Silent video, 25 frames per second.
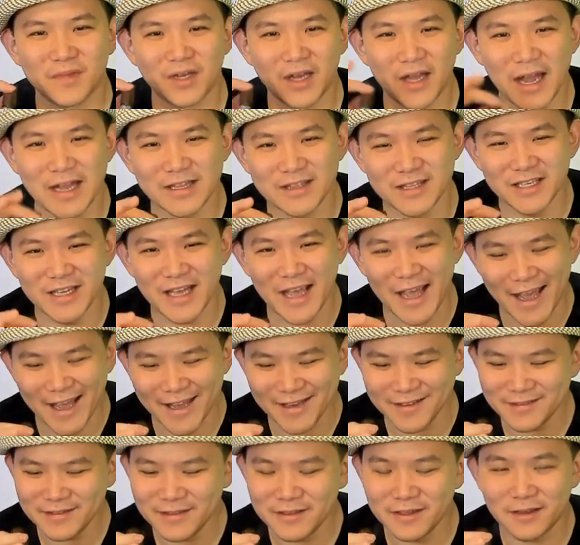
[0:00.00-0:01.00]
At the
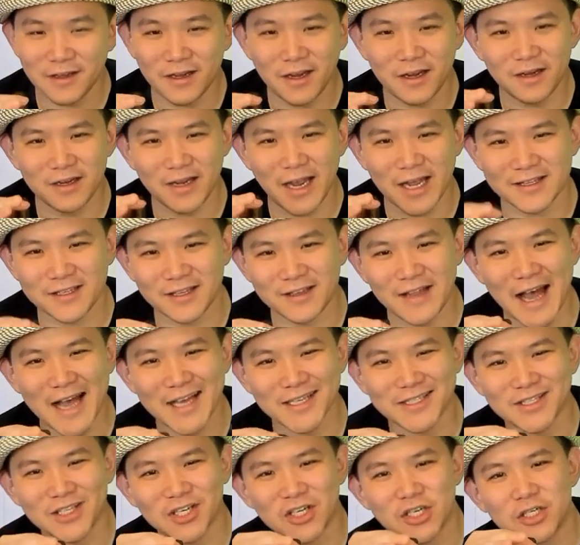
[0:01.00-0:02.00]
end, at the
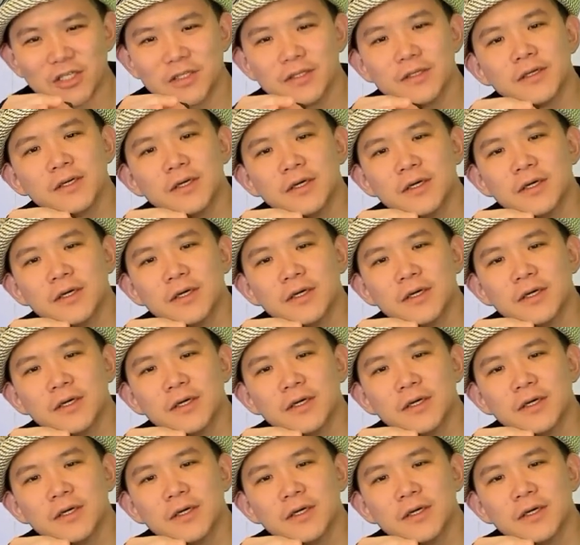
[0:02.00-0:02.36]
last third,